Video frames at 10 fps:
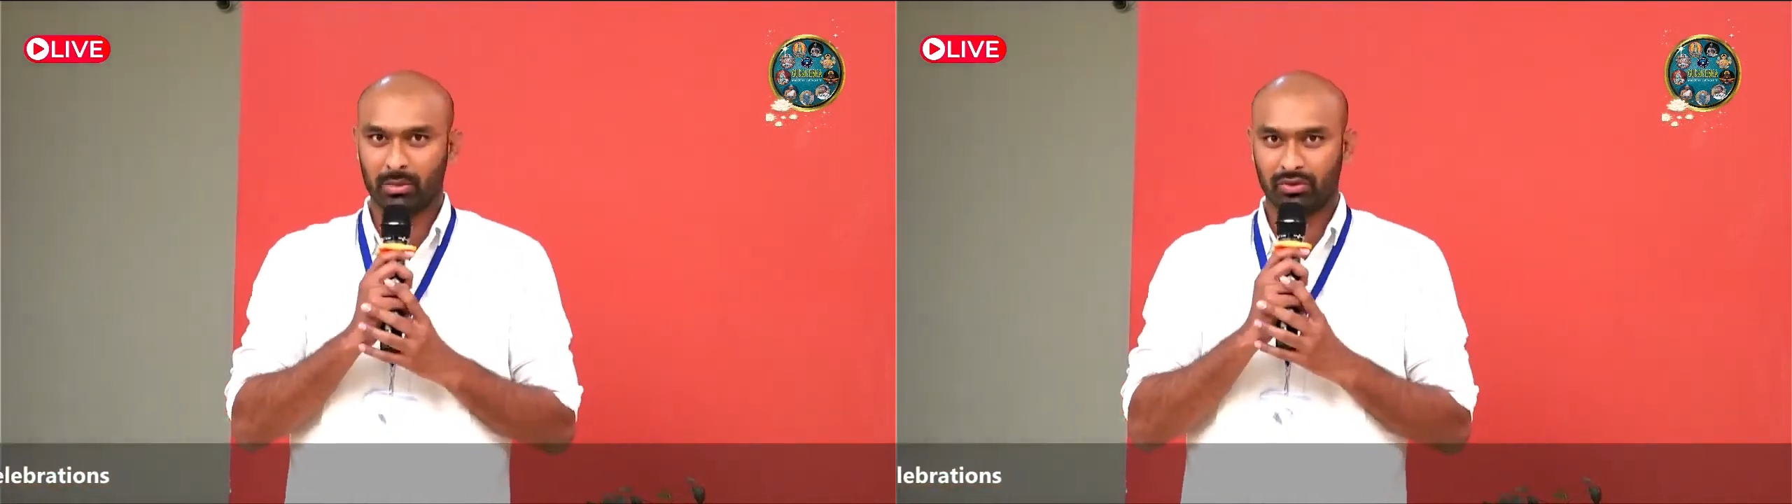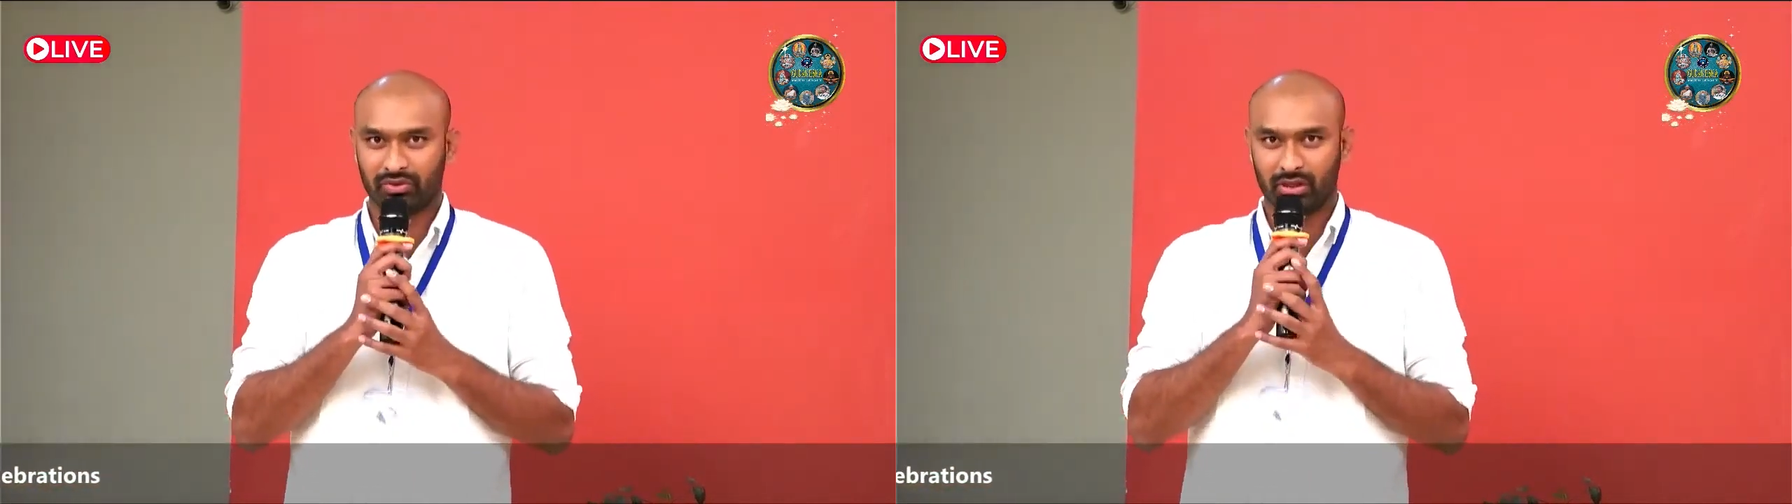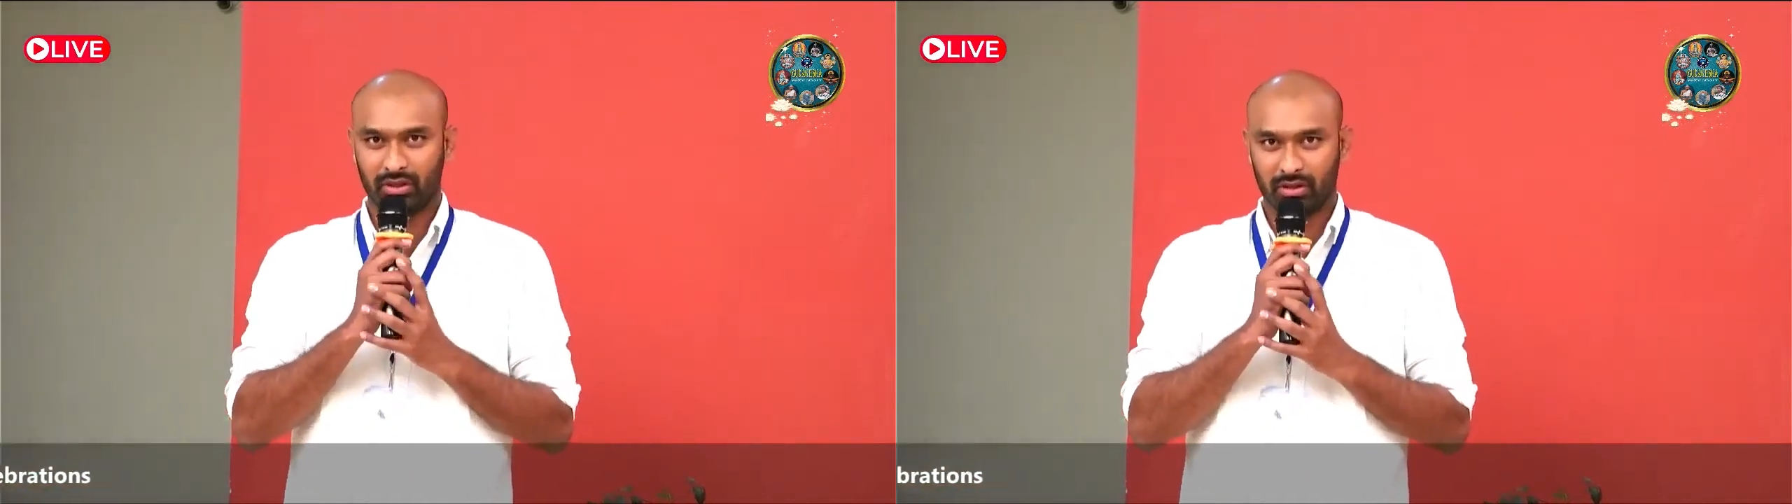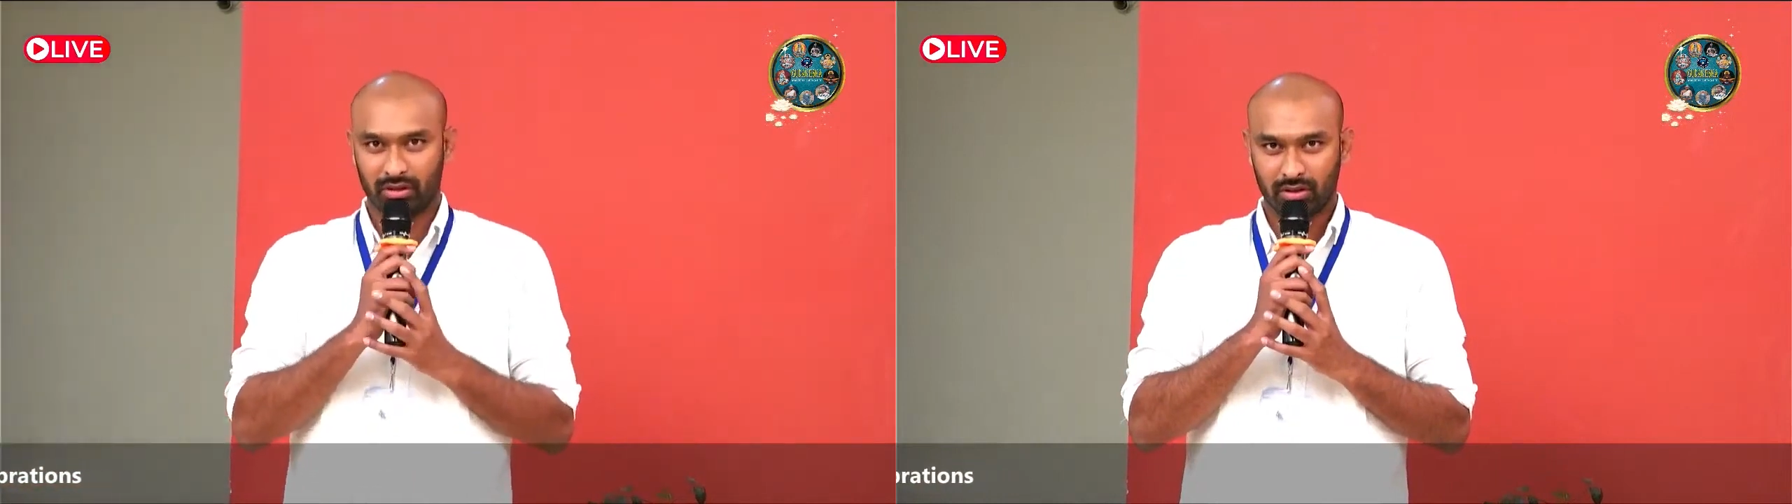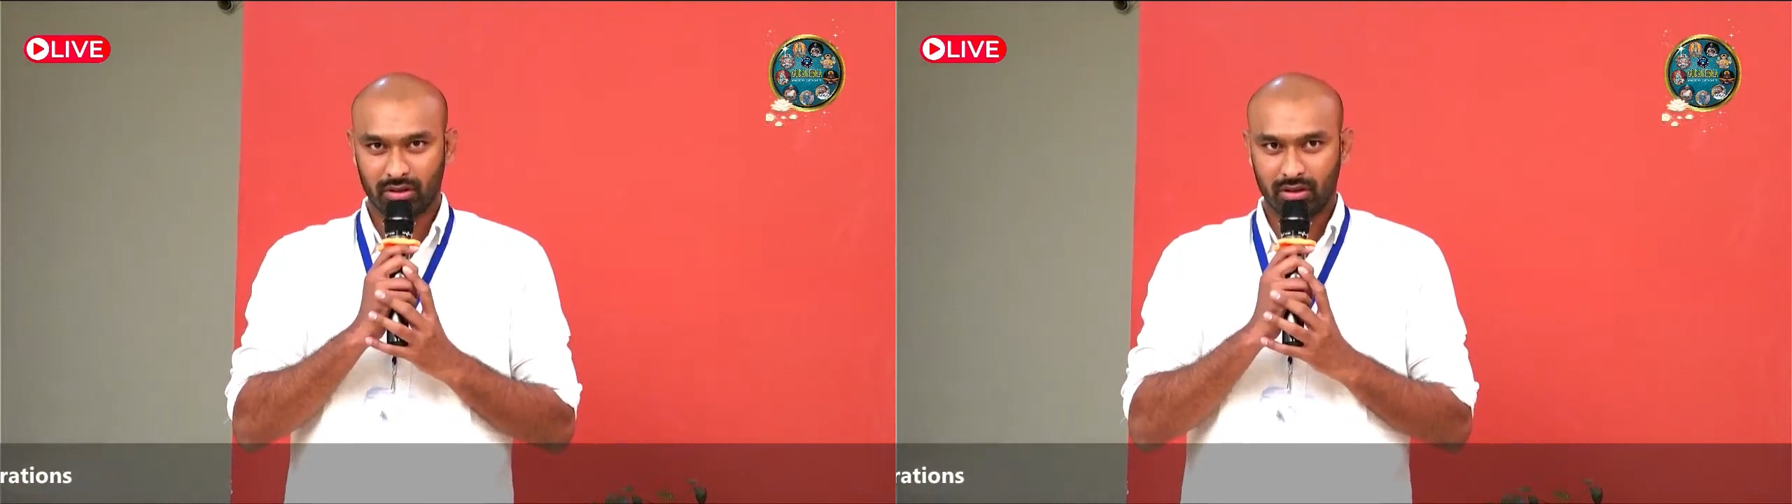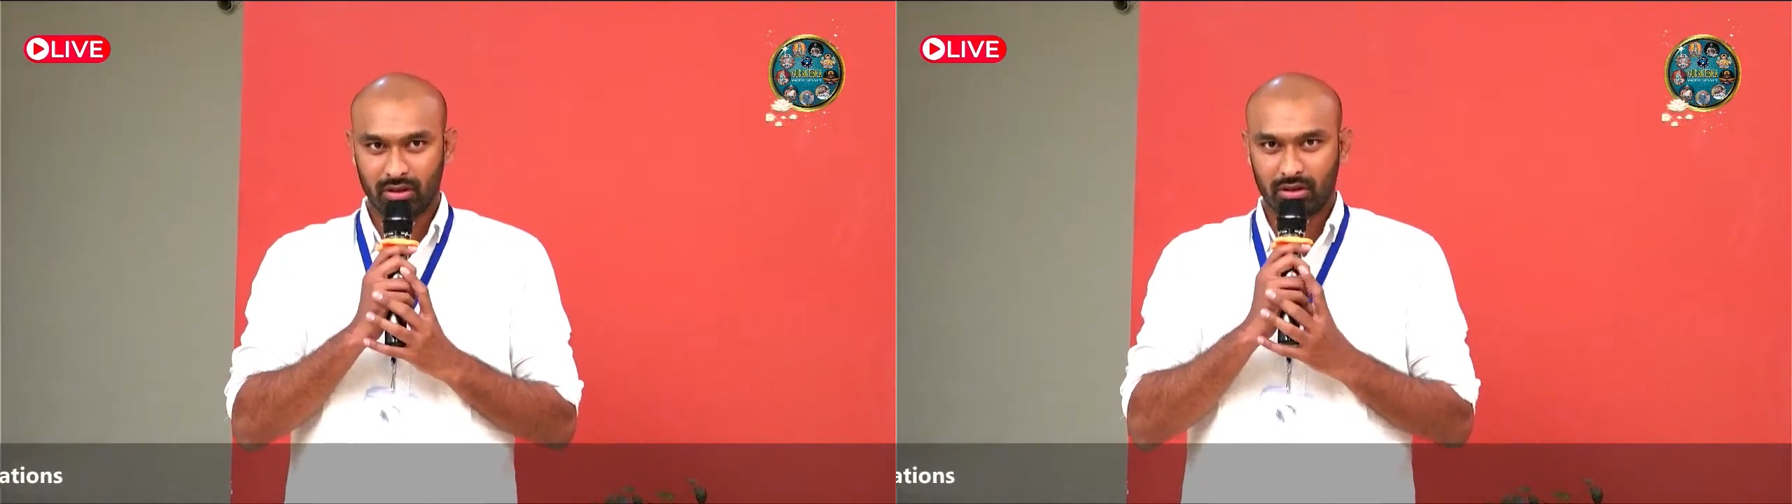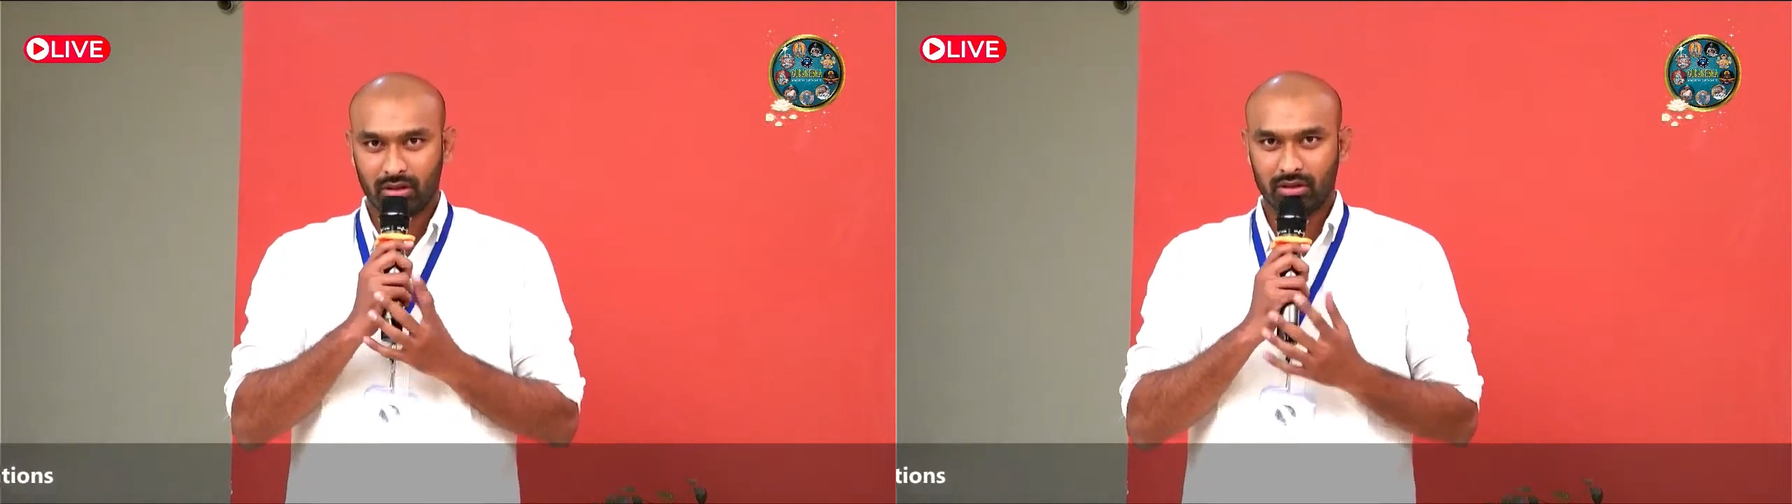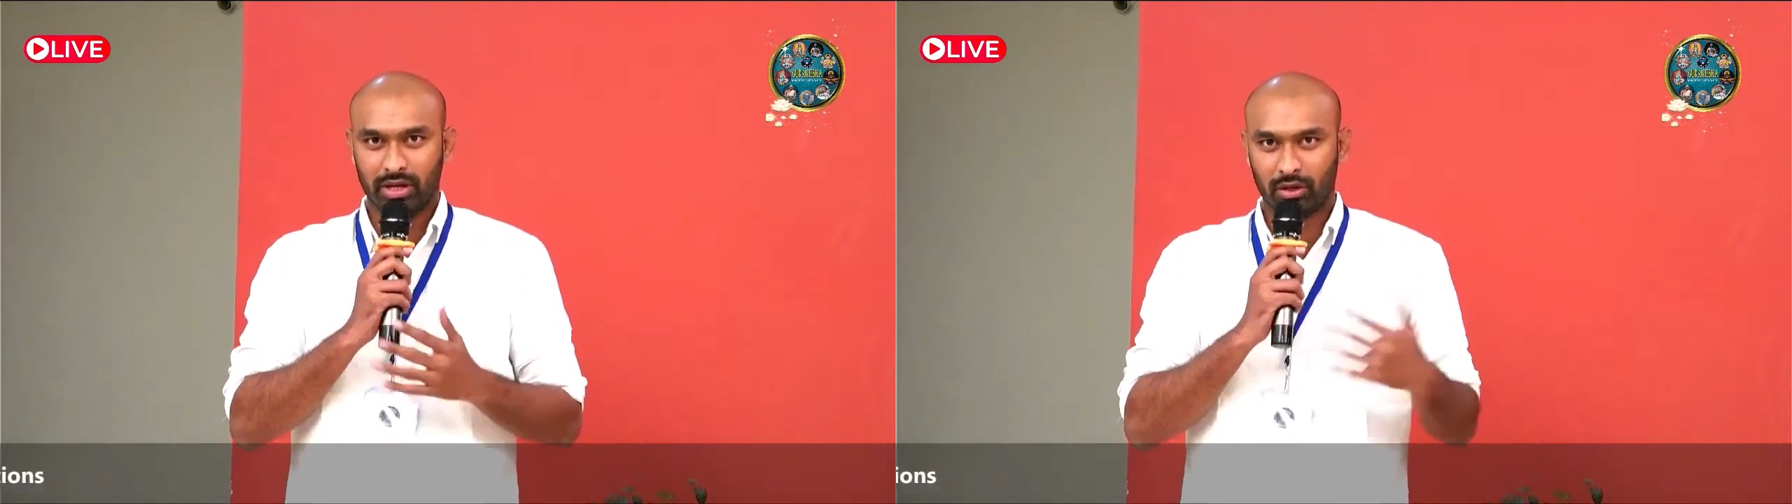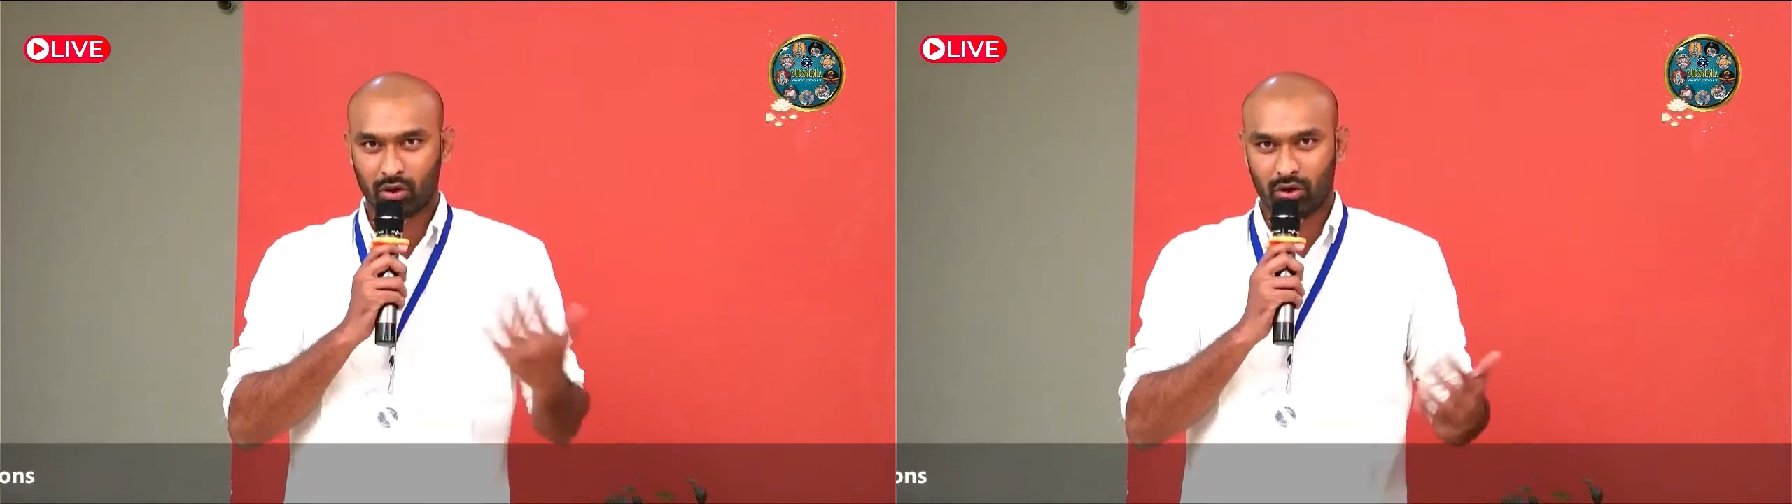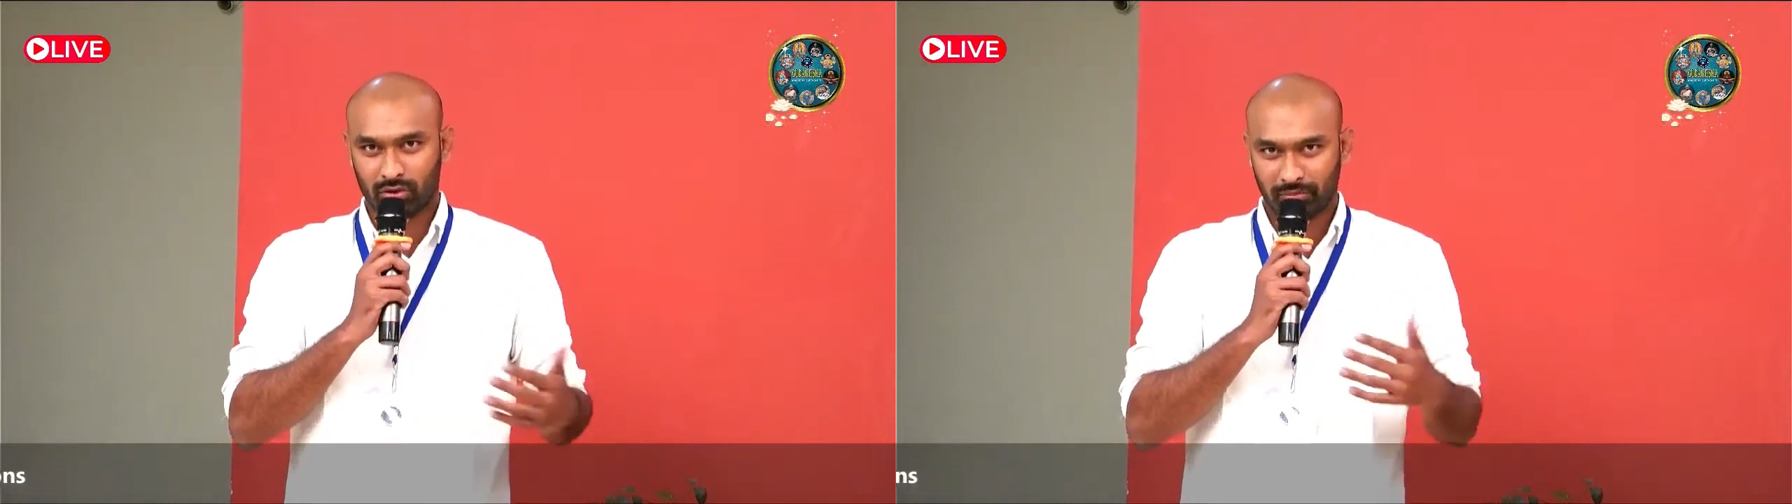after 8
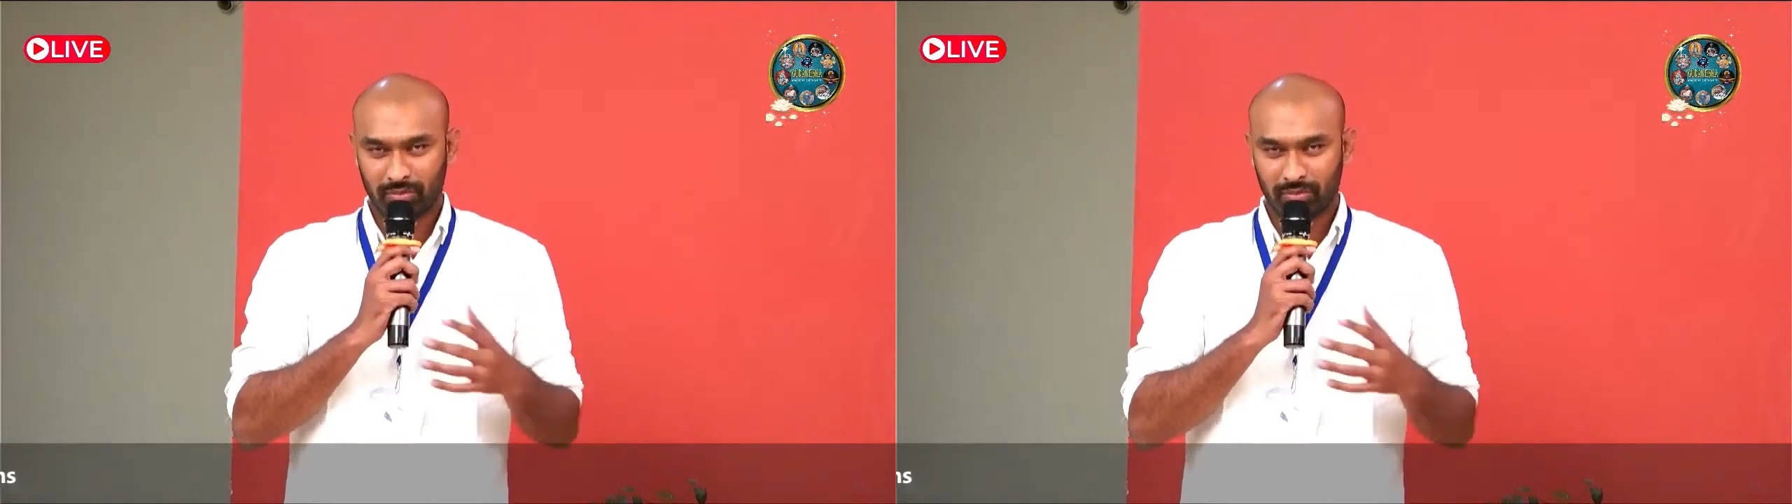o'clock.